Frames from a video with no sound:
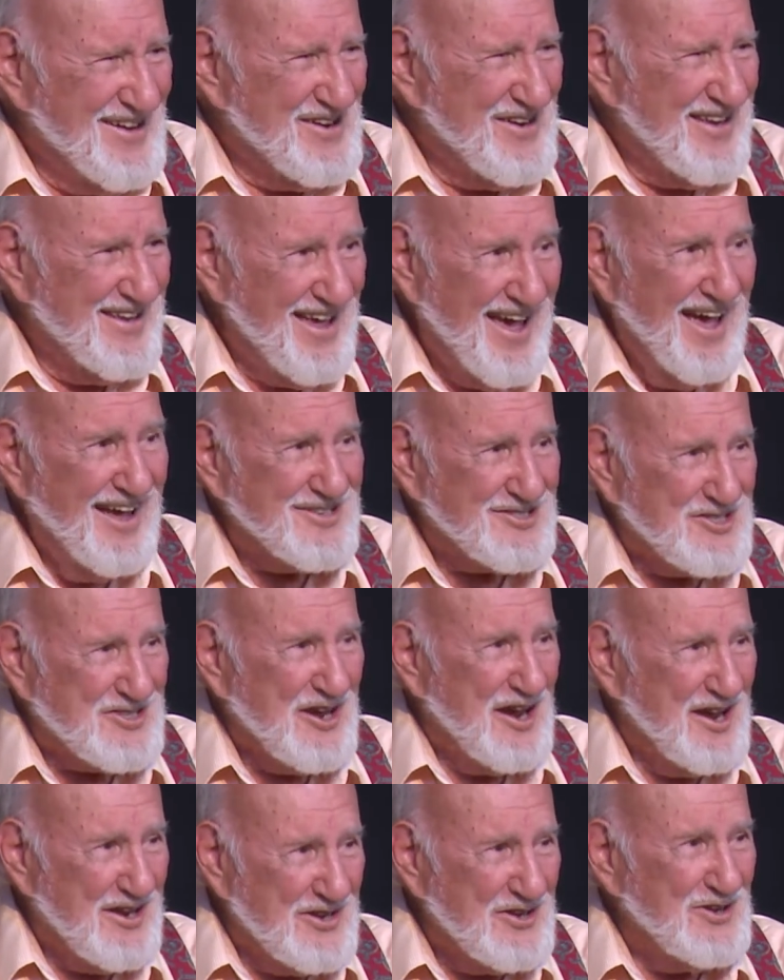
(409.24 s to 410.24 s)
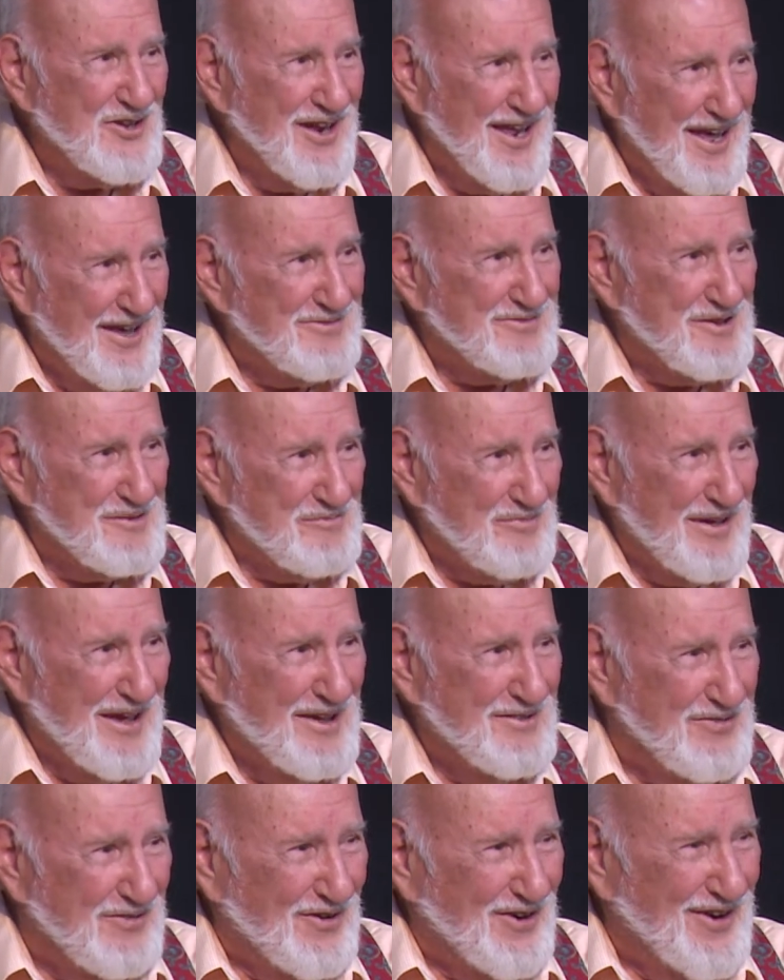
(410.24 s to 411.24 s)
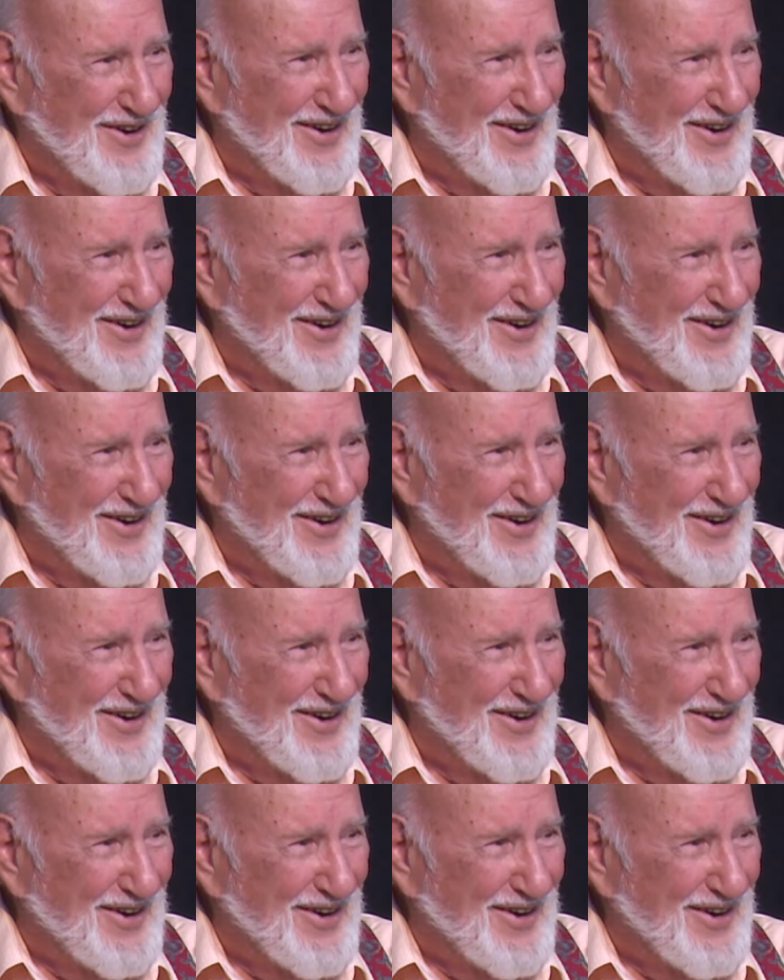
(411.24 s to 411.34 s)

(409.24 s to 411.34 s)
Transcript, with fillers: Yeah, son, you'll have to pay for it.